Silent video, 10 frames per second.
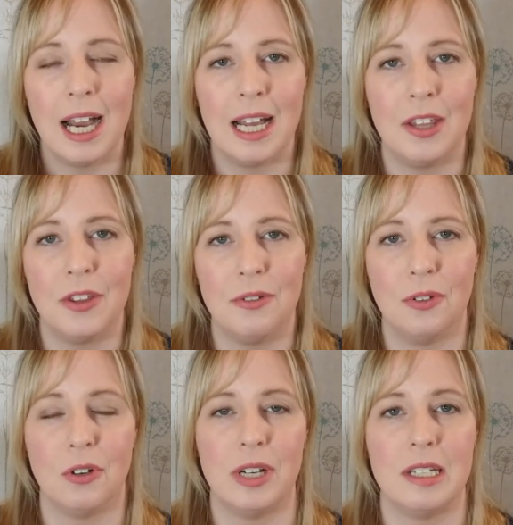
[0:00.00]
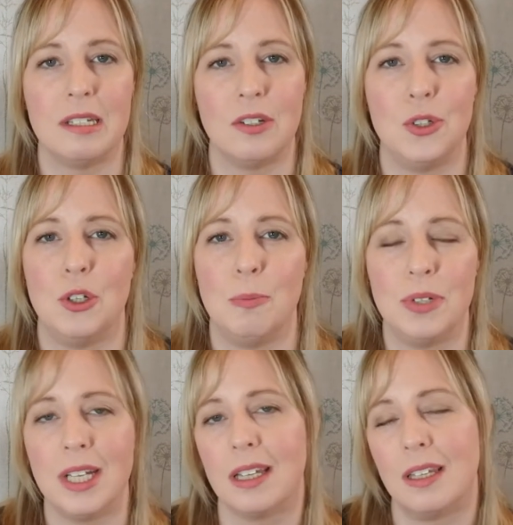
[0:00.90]
and the forest to
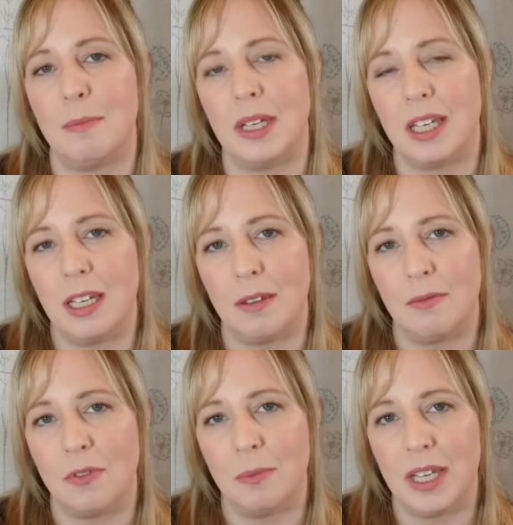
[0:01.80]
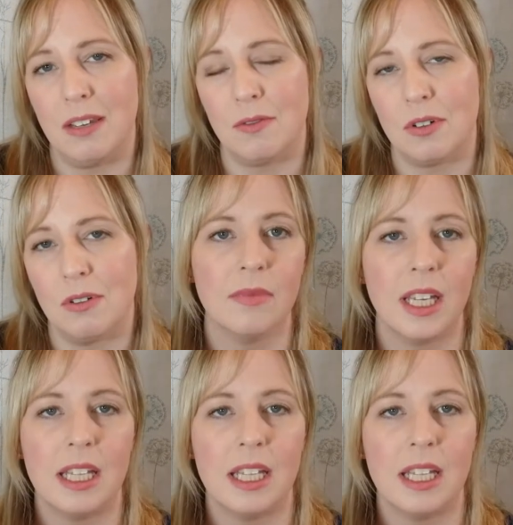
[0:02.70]
protect them and keep them from evil.